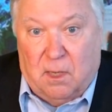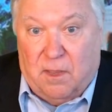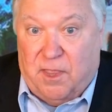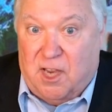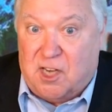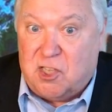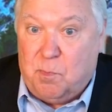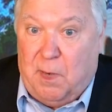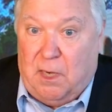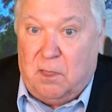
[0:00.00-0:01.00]
This
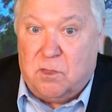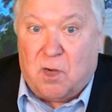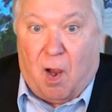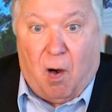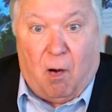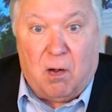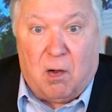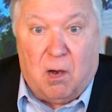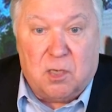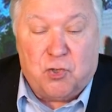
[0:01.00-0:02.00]
means our
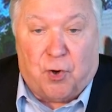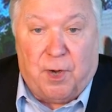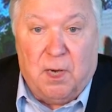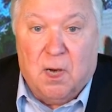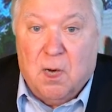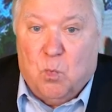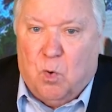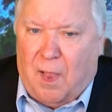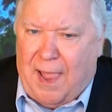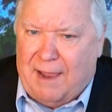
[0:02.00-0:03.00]
country
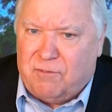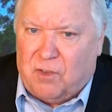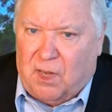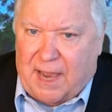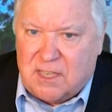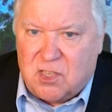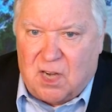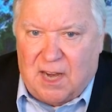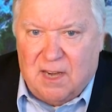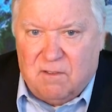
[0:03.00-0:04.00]
will have less
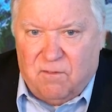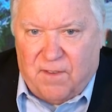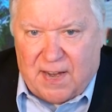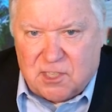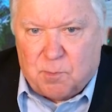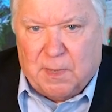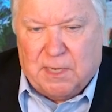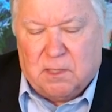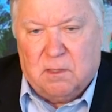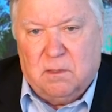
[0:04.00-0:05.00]

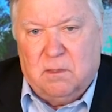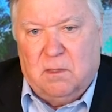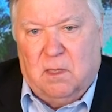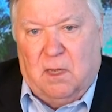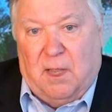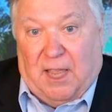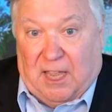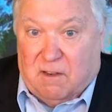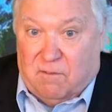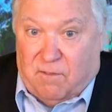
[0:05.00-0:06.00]
investment
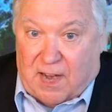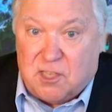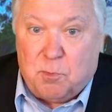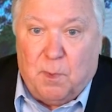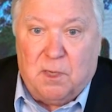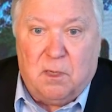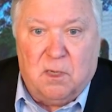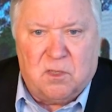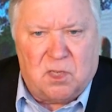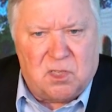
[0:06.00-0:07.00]
Investment
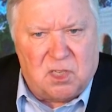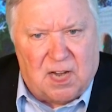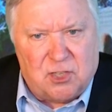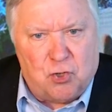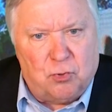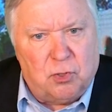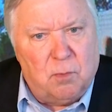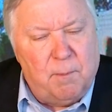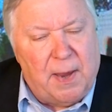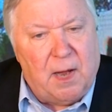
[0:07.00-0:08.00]
is essential to
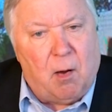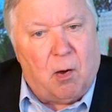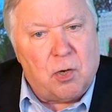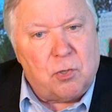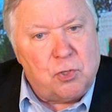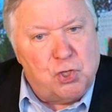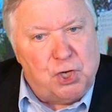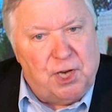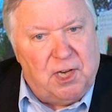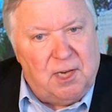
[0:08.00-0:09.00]
make our
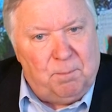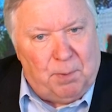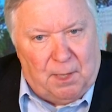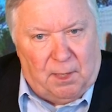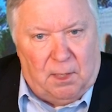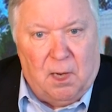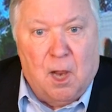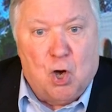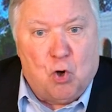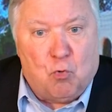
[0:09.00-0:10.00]
GDP
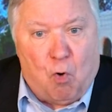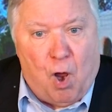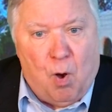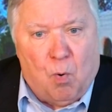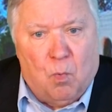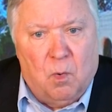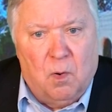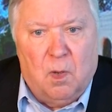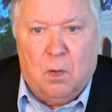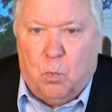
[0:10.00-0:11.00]
grow,
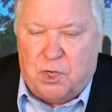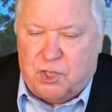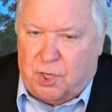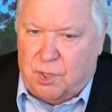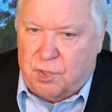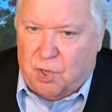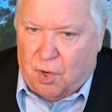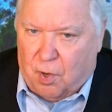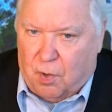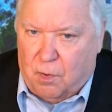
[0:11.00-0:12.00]
which in
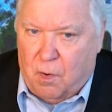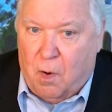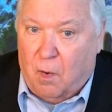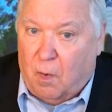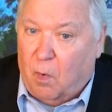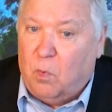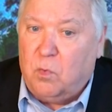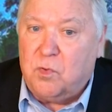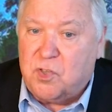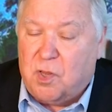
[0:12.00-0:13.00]
turn
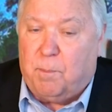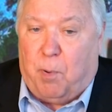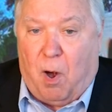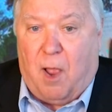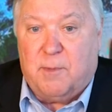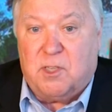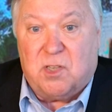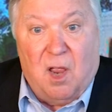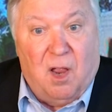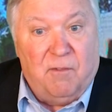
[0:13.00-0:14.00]
holds the promise
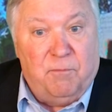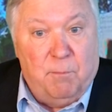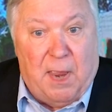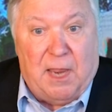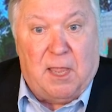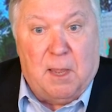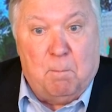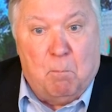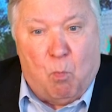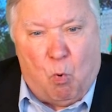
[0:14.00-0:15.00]
of making
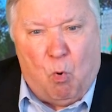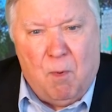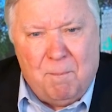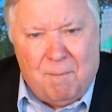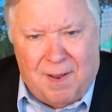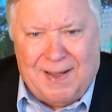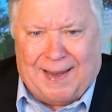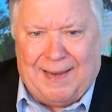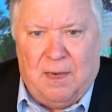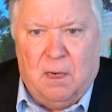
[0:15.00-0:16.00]
more money